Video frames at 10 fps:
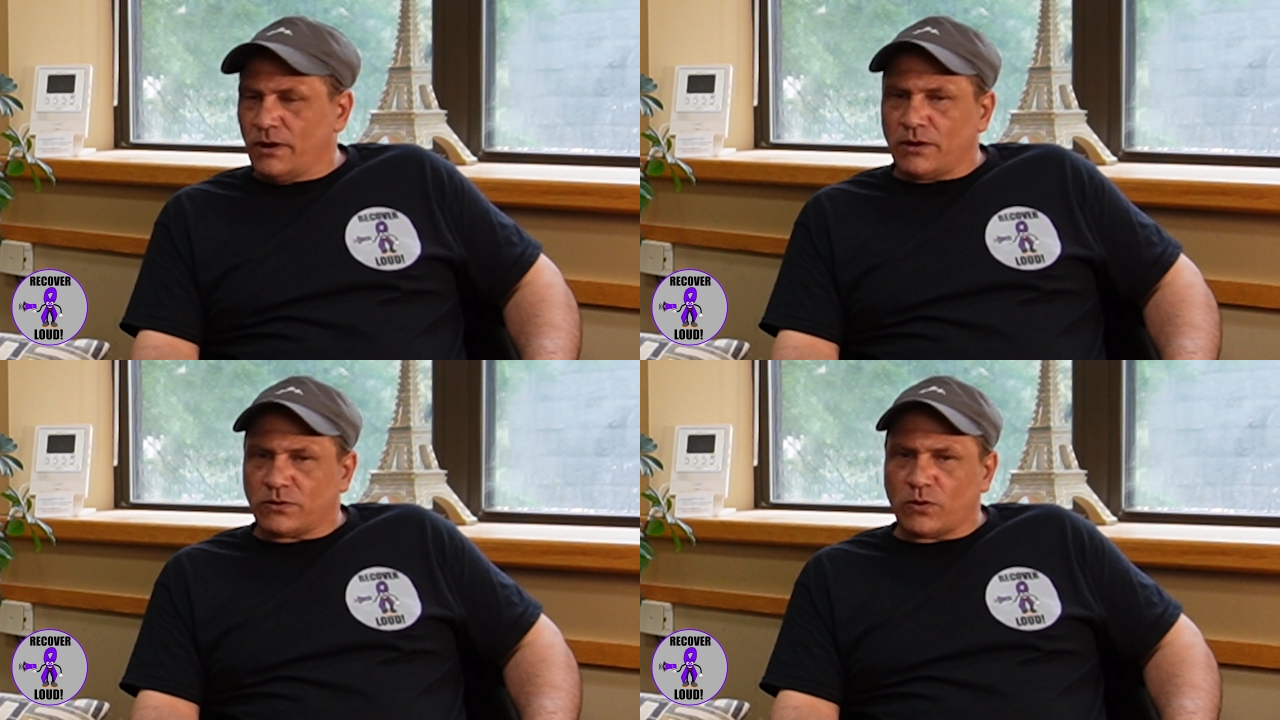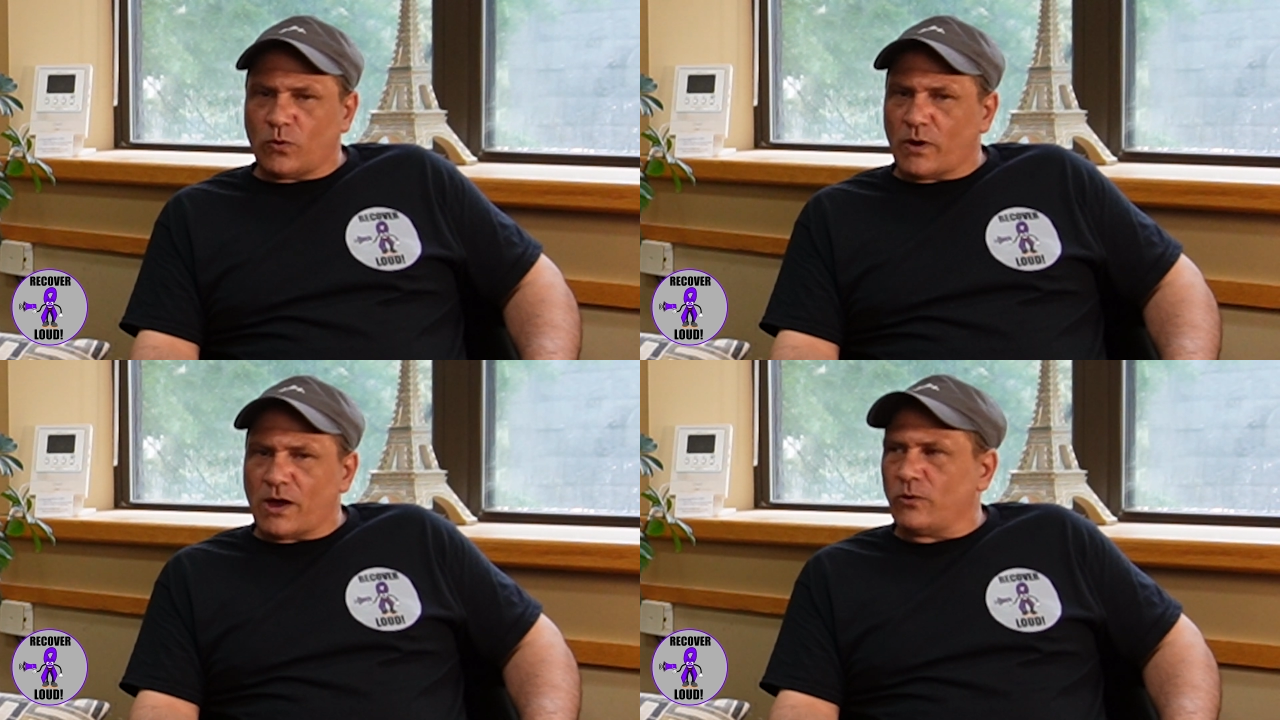
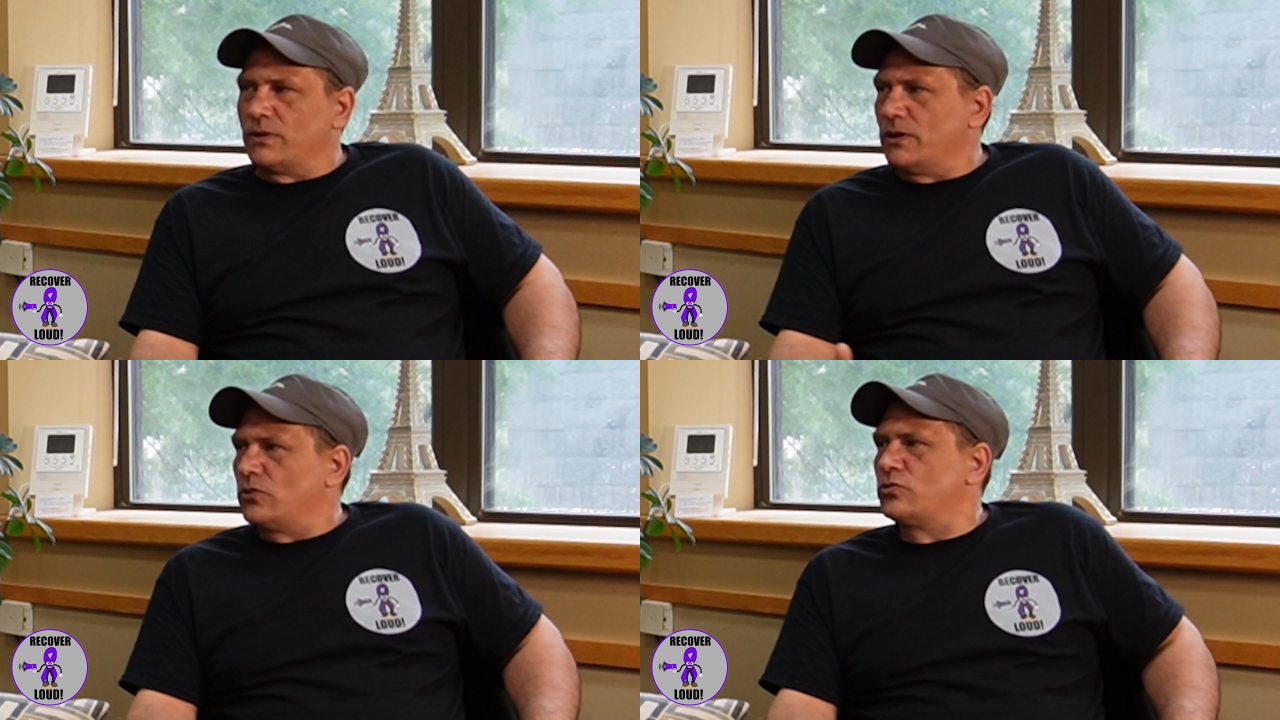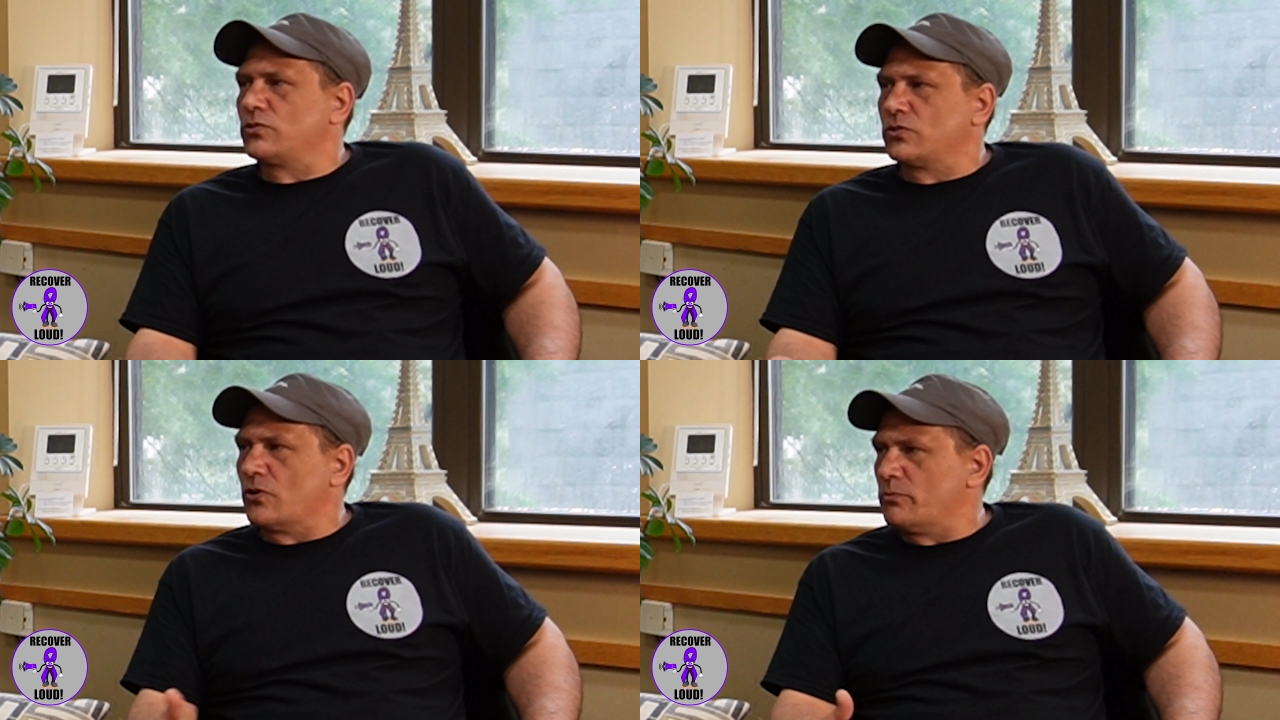So how can they just
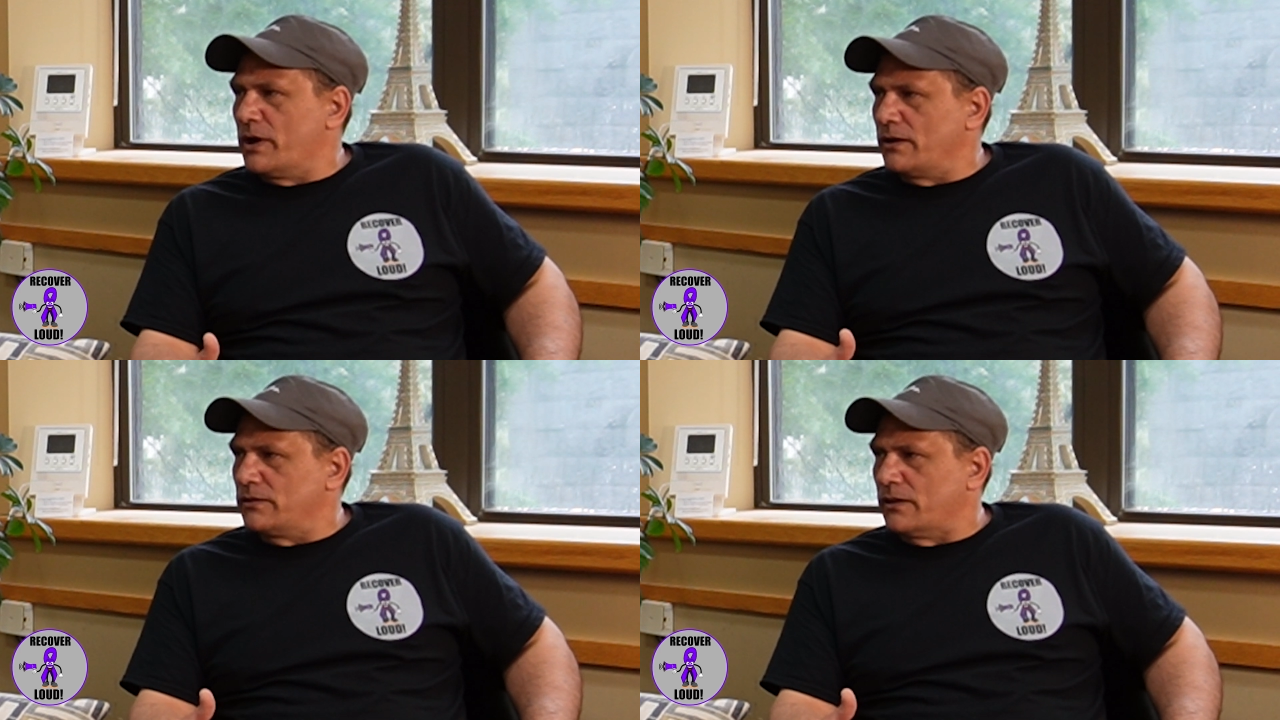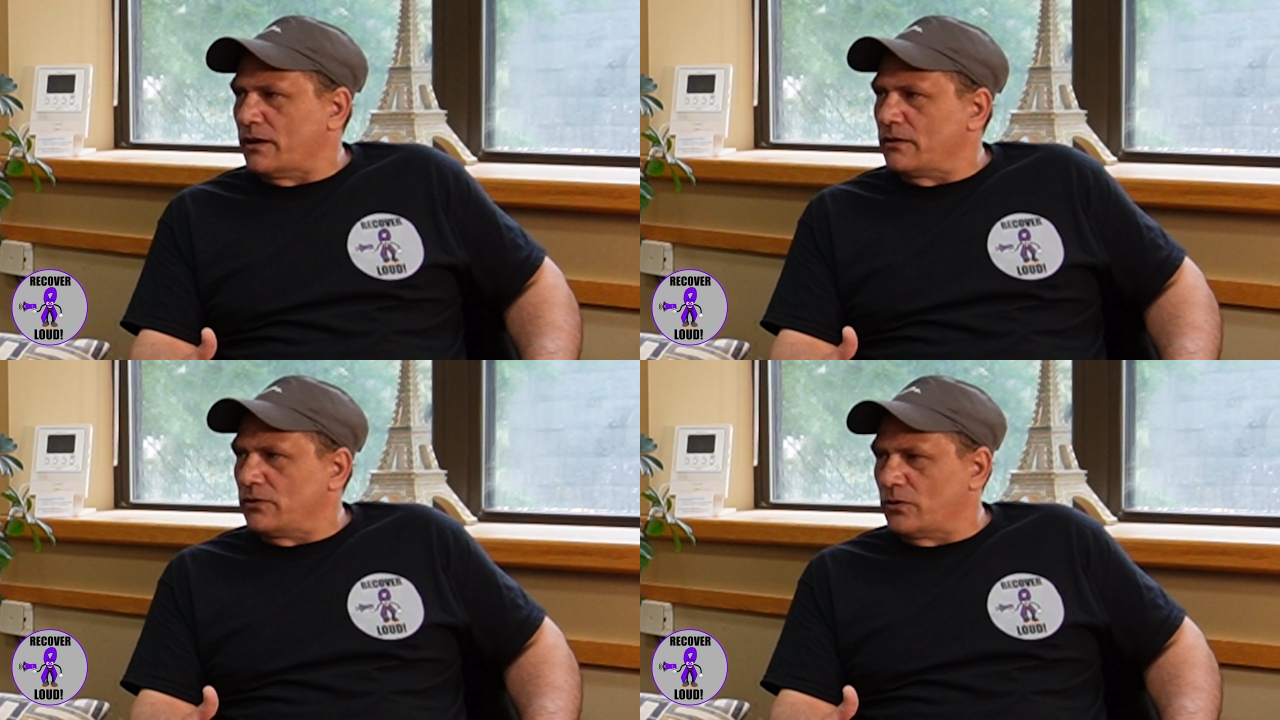turn back to
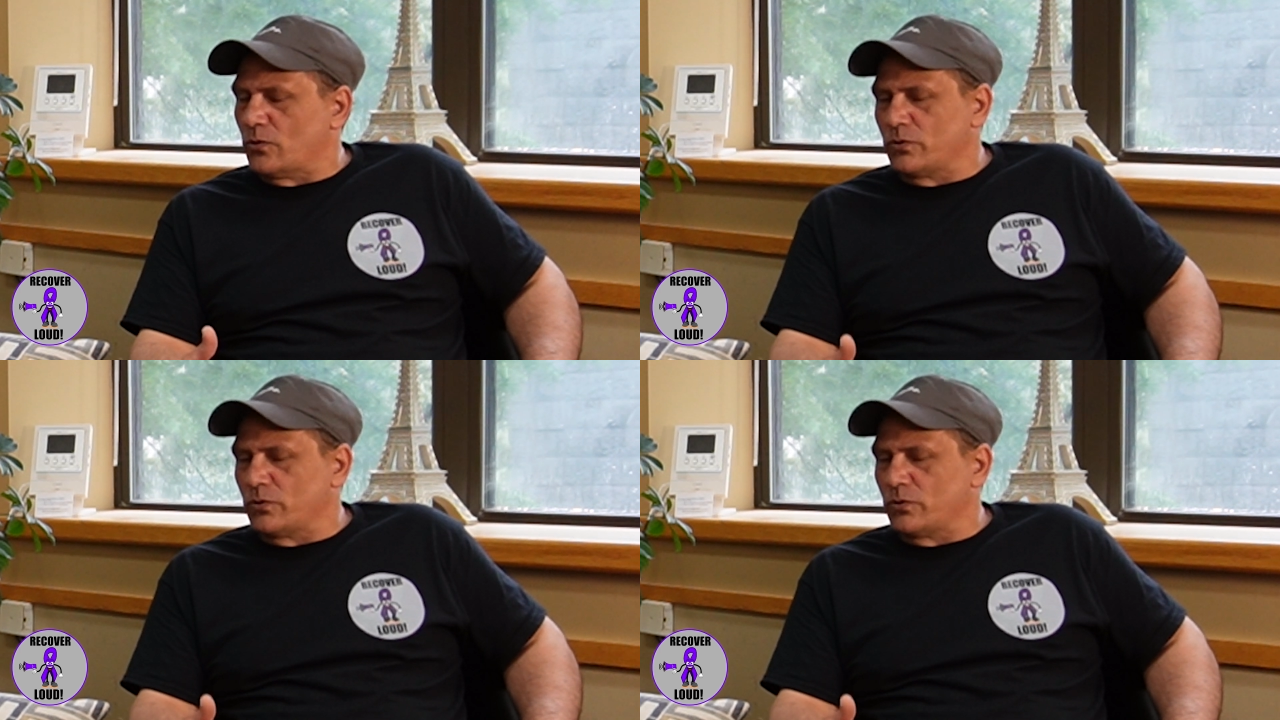that?